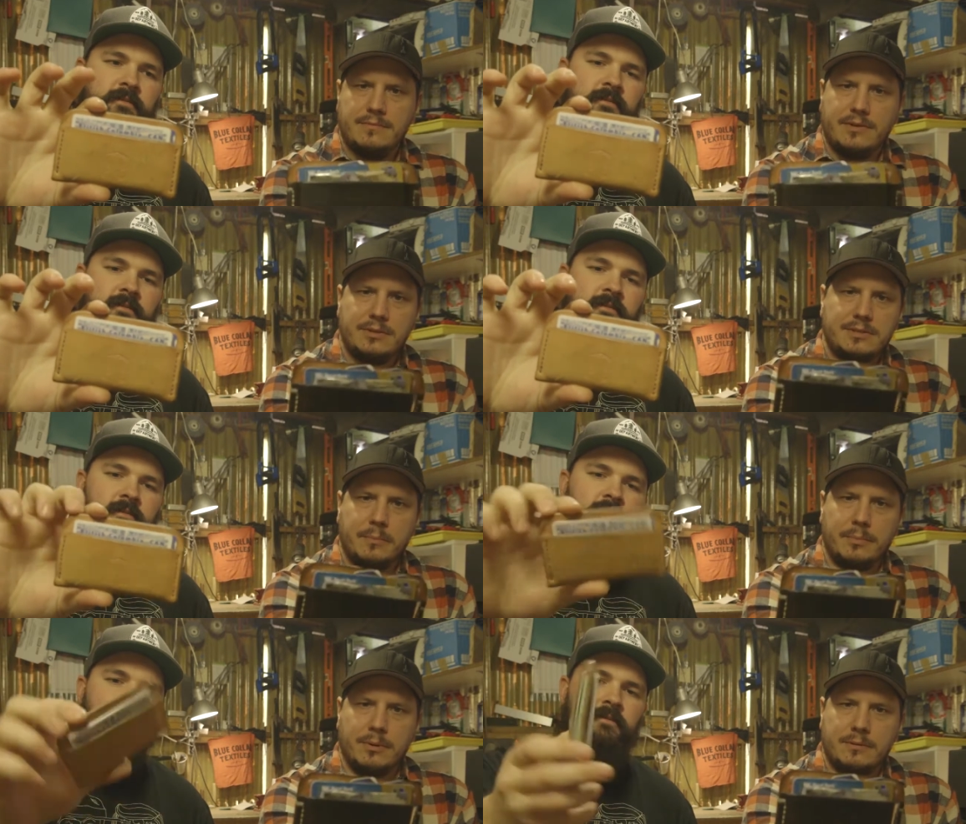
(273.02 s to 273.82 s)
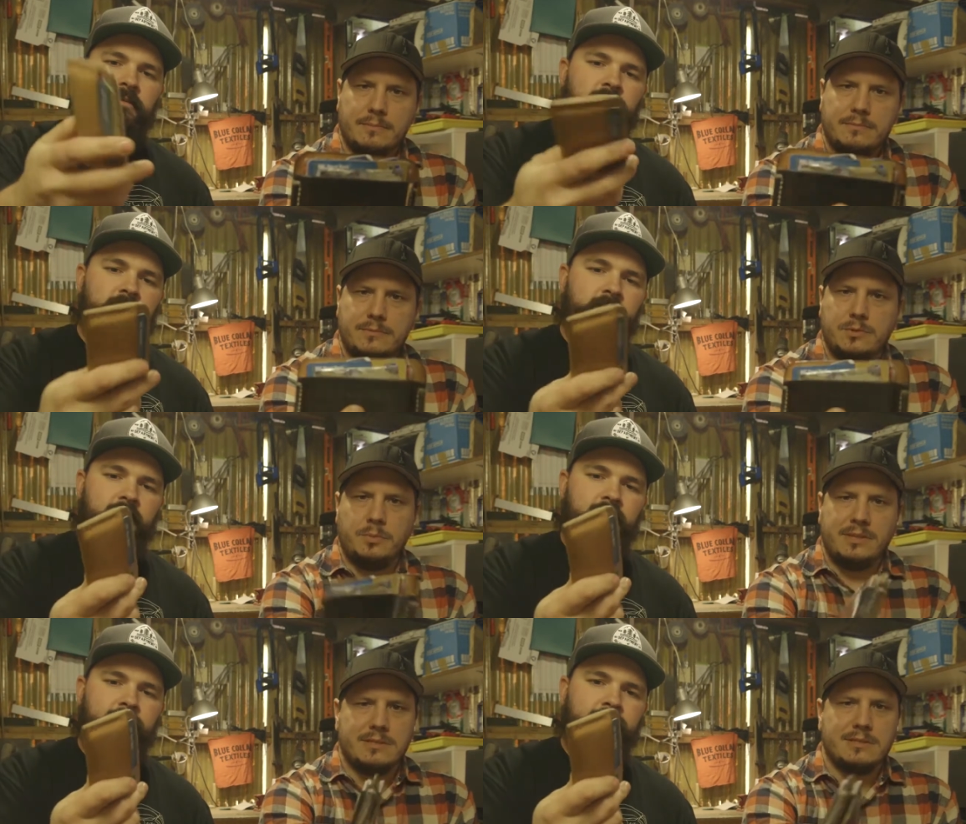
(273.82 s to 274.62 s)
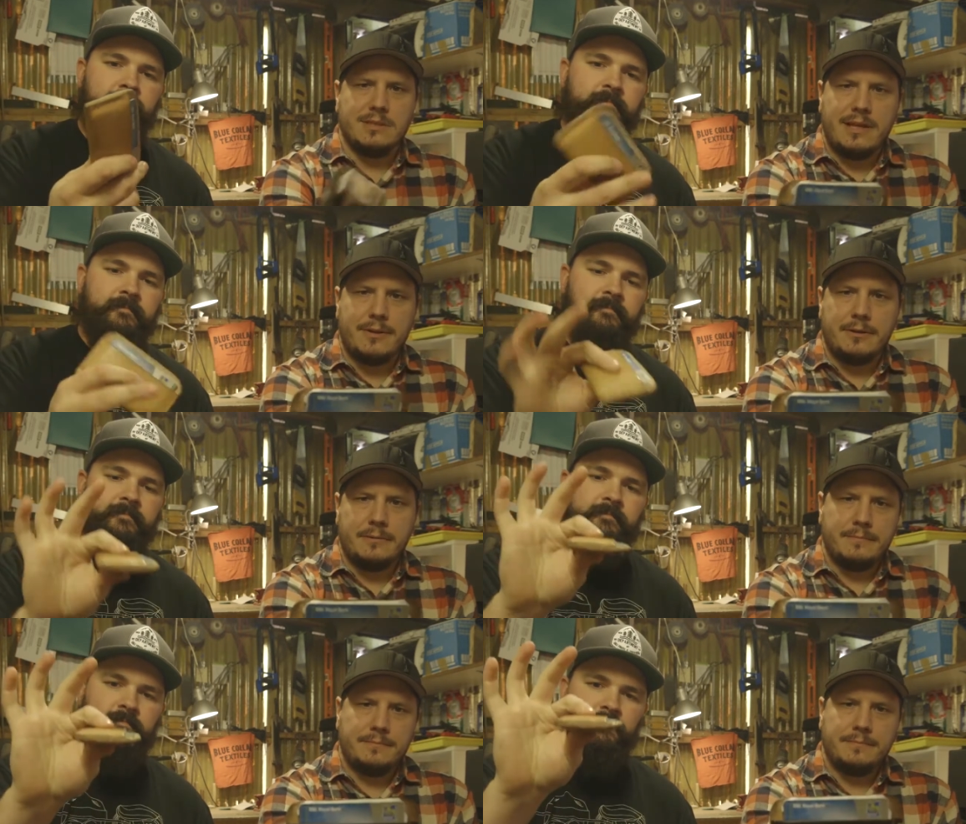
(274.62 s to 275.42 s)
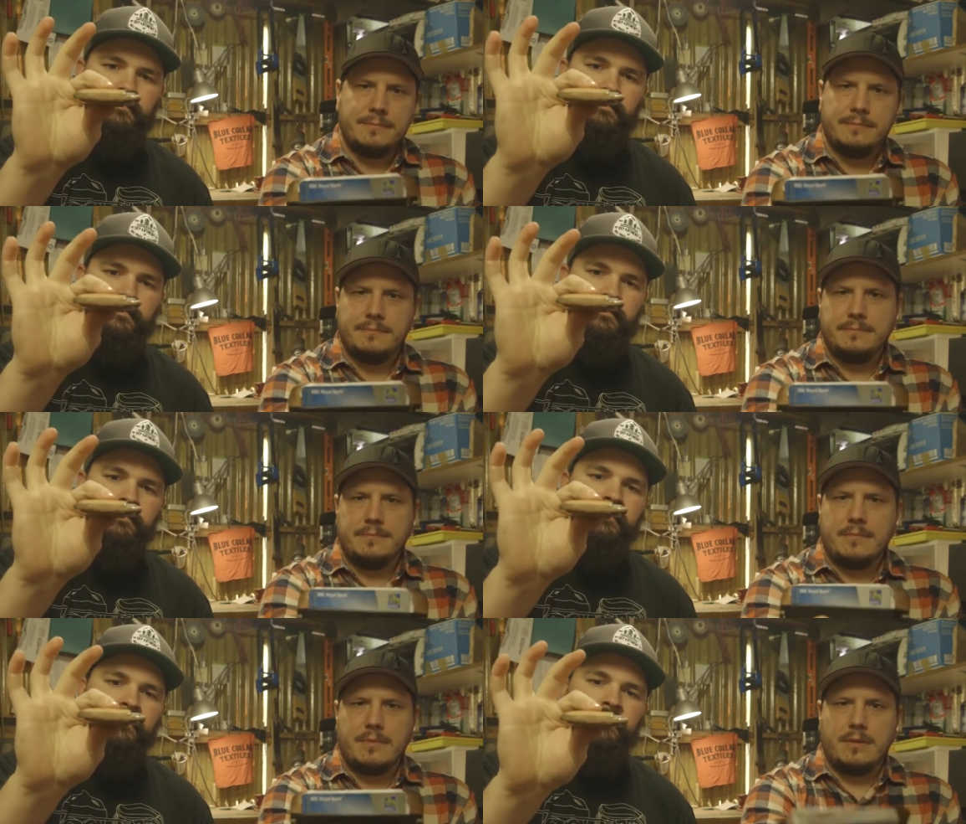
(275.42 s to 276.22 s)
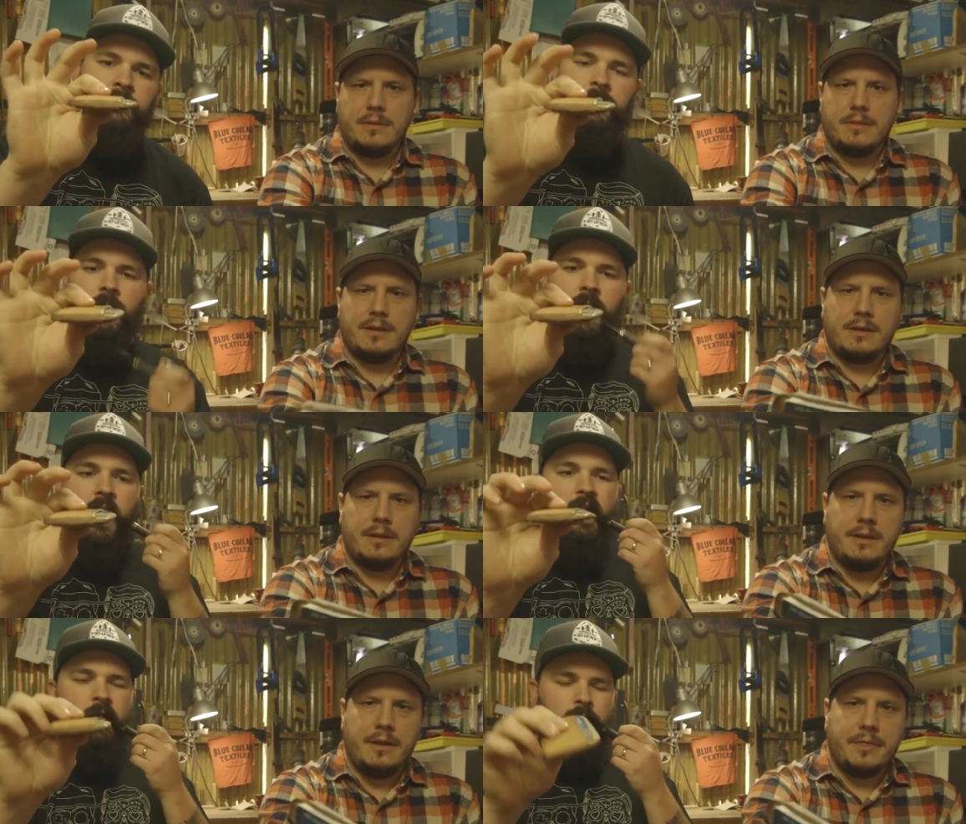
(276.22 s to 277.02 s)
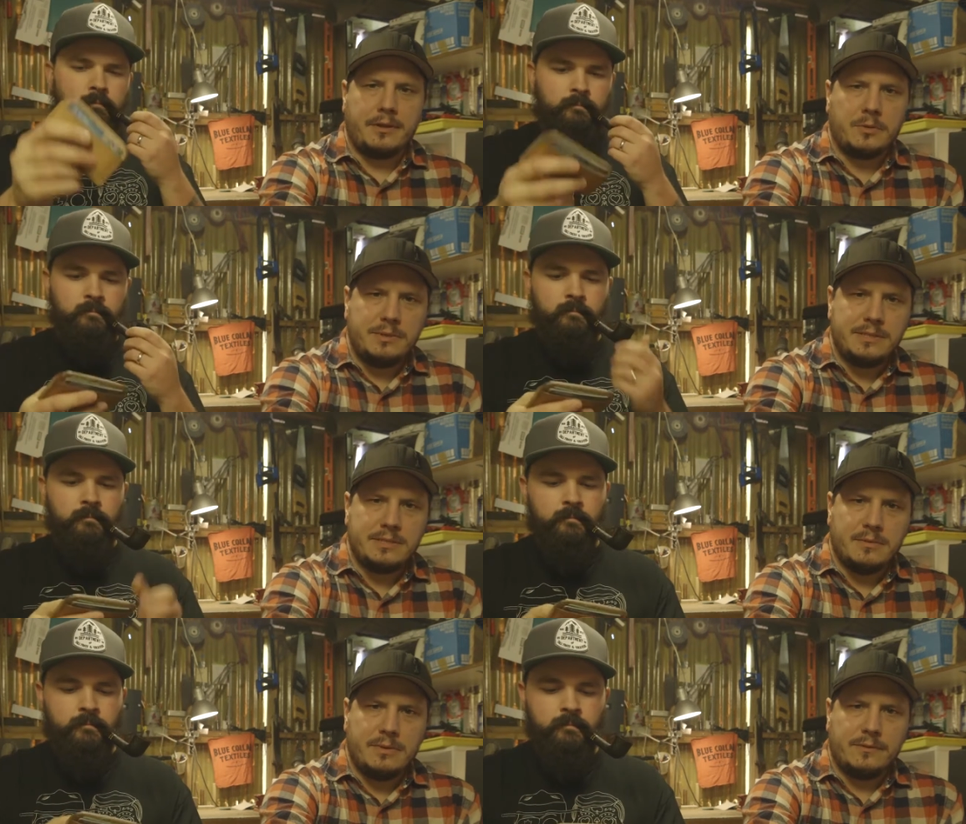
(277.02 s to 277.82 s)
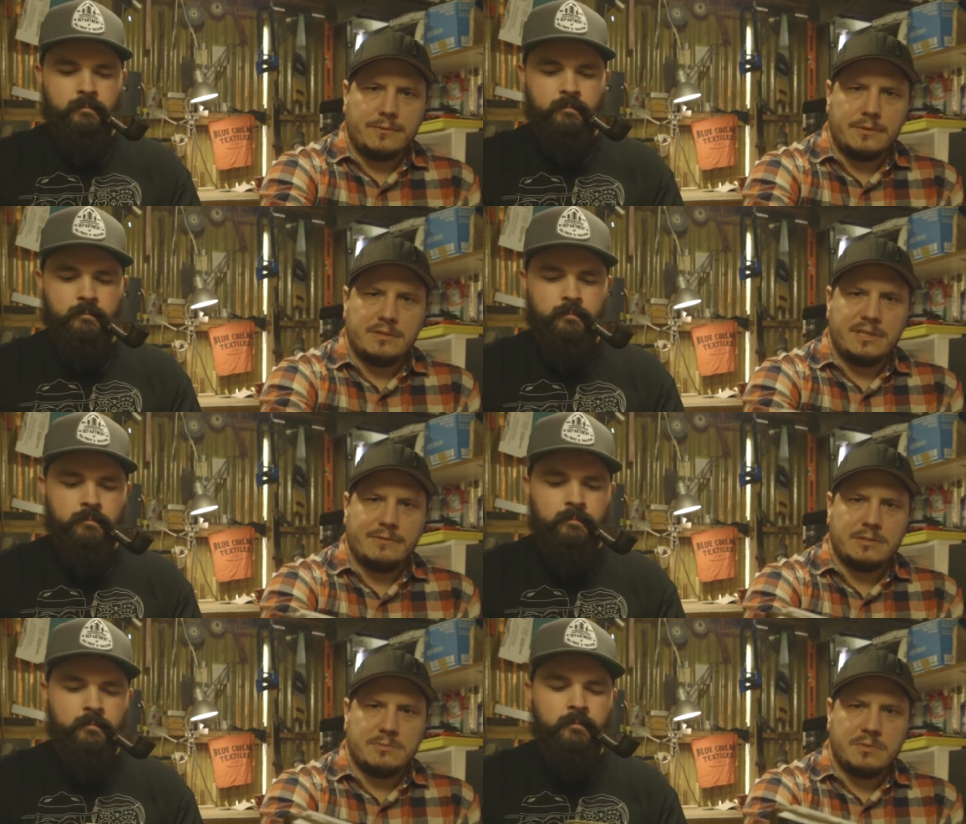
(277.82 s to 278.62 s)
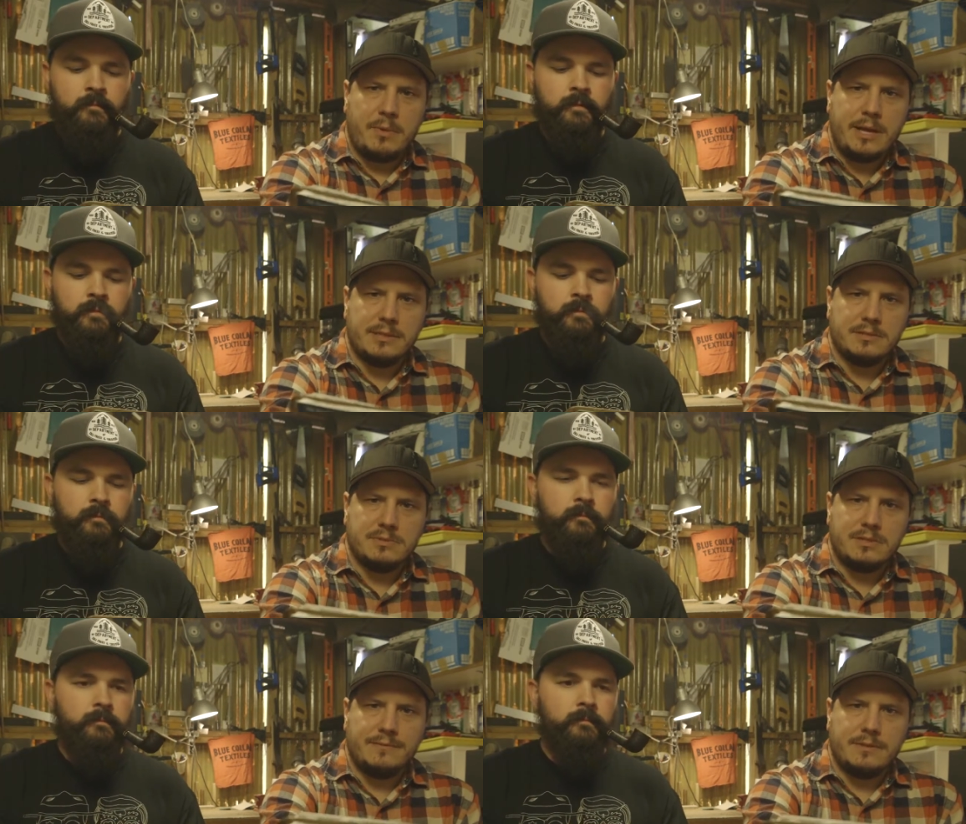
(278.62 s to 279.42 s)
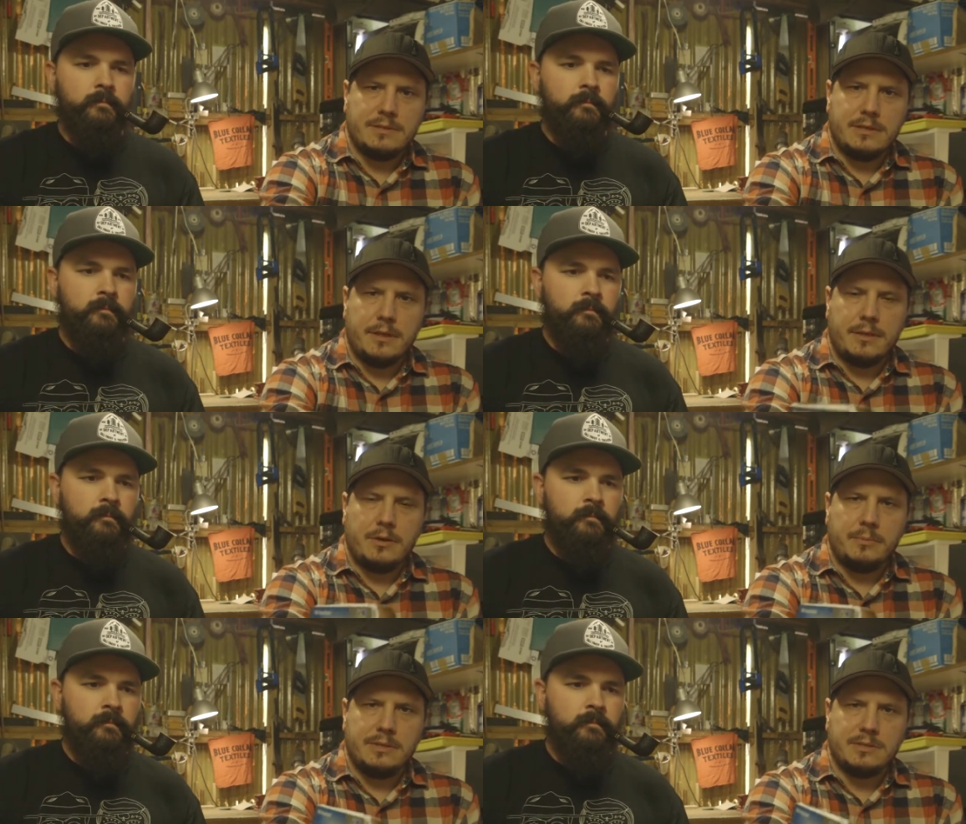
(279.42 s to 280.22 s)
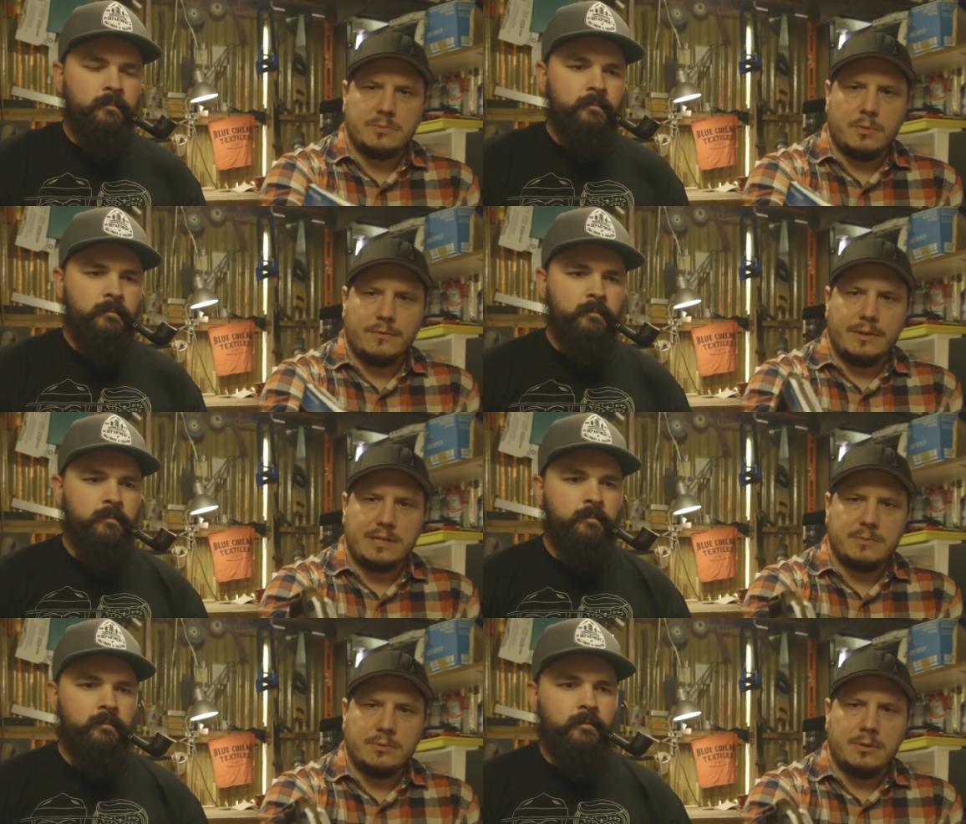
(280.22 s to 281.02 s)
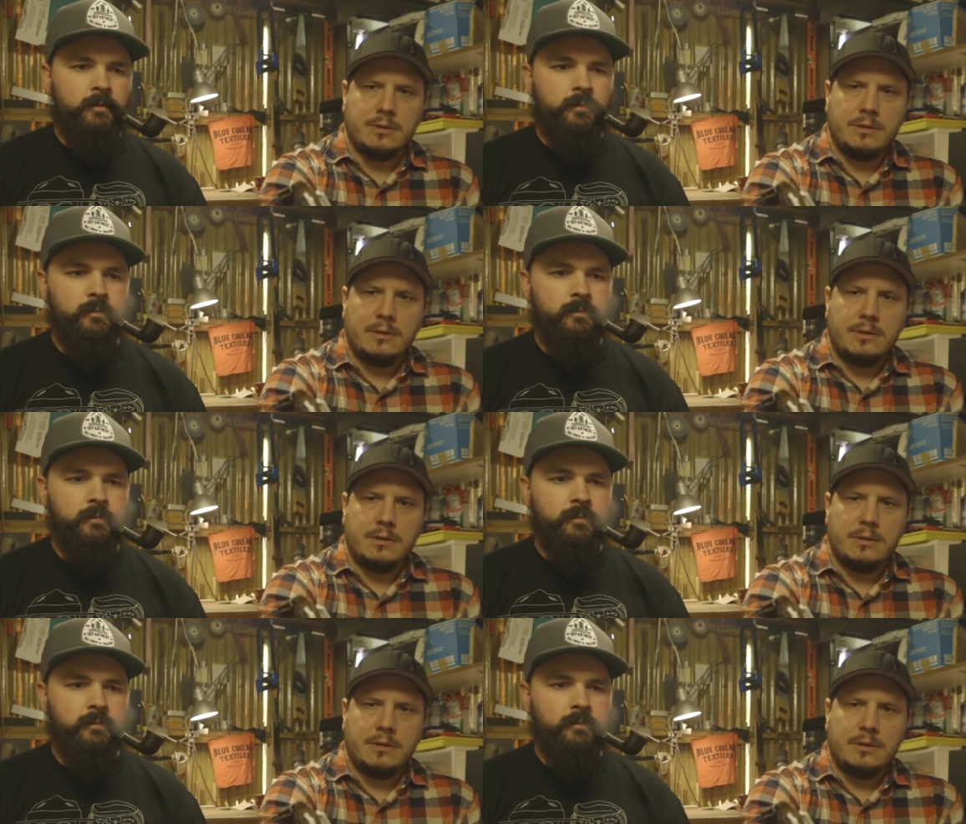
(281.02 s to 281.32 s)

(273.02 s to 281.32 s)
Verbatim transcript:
Speaker 1: Very simple. Two yeah. pieces of leather, thick uh, a thicker piece in the middle for, to give it some spine and some stiffness, and then a thinner piece that's more flexible,